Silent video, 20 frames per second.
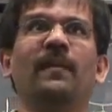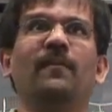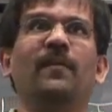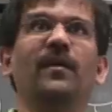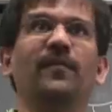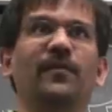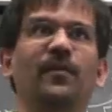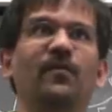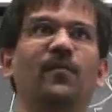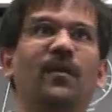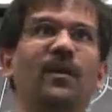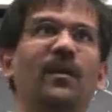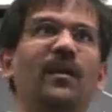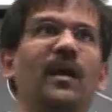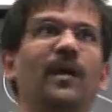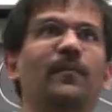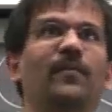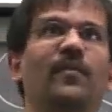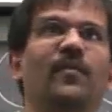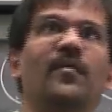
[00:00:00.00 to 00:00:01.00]
But if you want
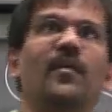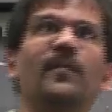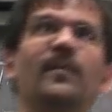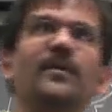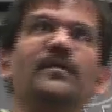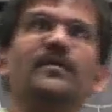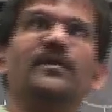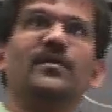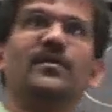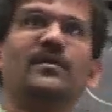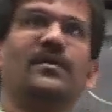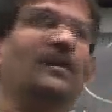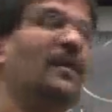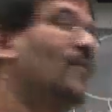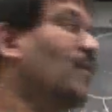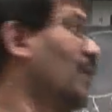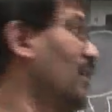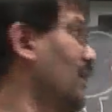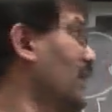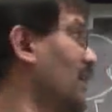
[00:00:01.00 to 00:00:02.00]
high performance, you
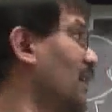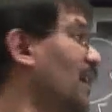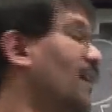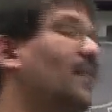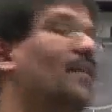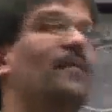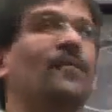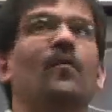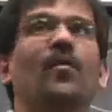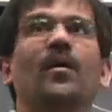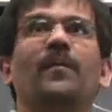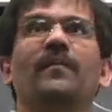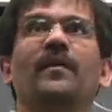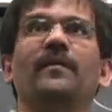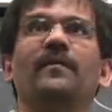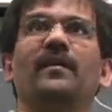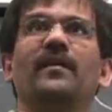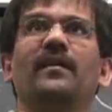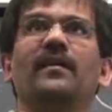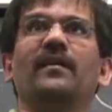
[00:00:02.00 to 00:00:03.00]
still want to have more
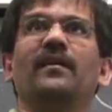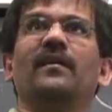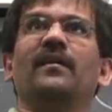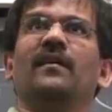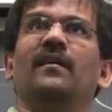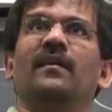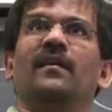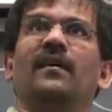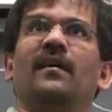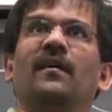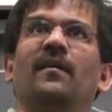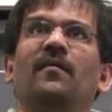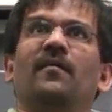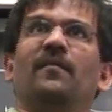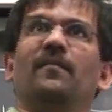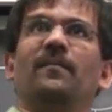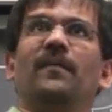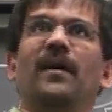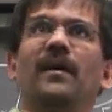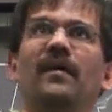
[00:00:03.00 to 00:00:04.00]
memory,
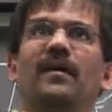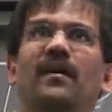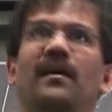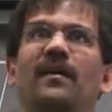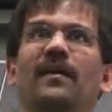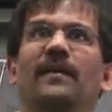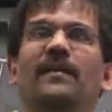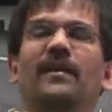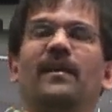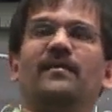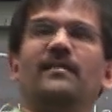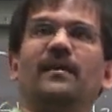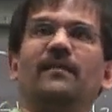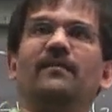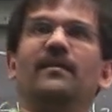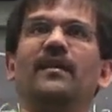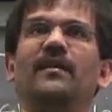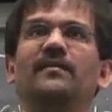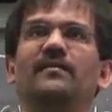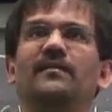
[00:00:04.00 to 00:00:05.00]
but there are
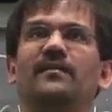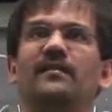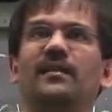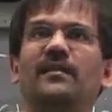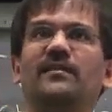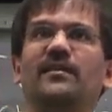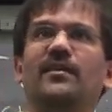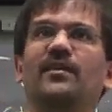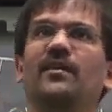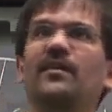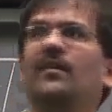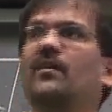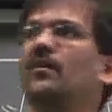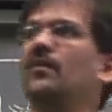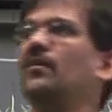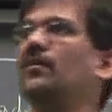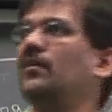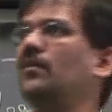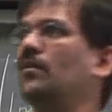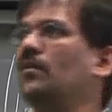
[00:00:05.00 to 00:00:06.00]
some tricks you can
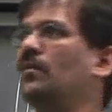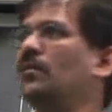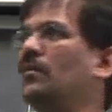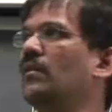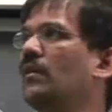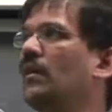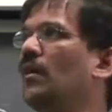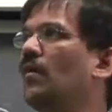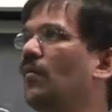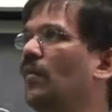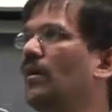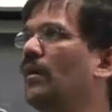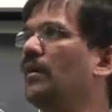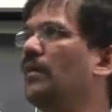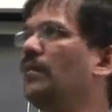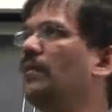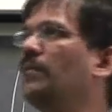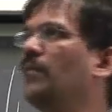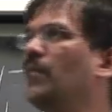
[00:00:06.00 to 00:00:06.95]
do to avoid